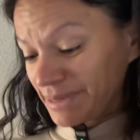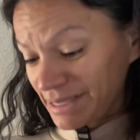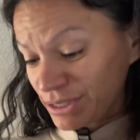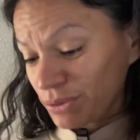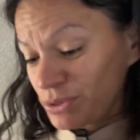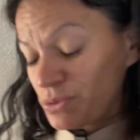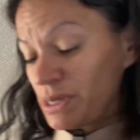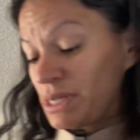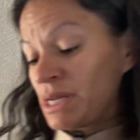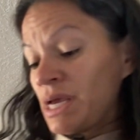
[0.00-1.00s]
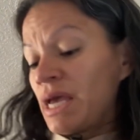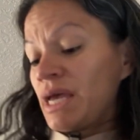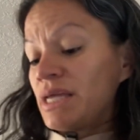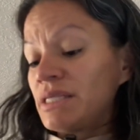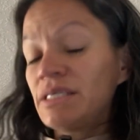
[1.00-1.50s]
So sweet.
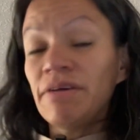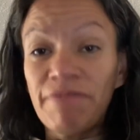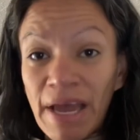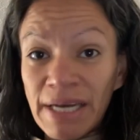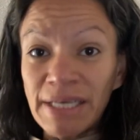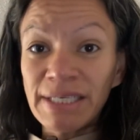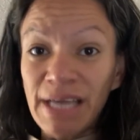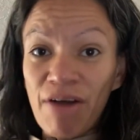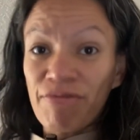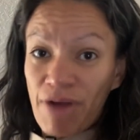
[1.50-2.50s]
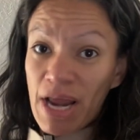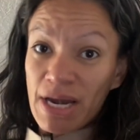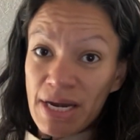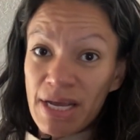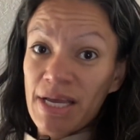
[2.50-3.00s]
Defend a
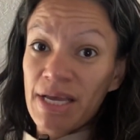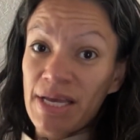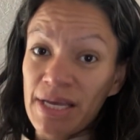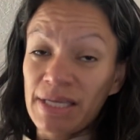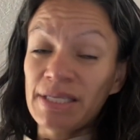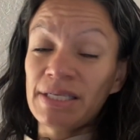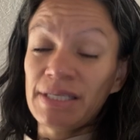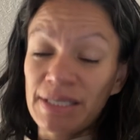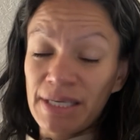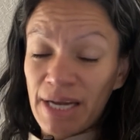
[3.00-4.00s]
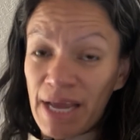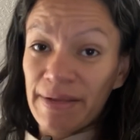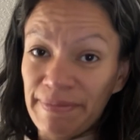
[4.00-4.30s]
friend today.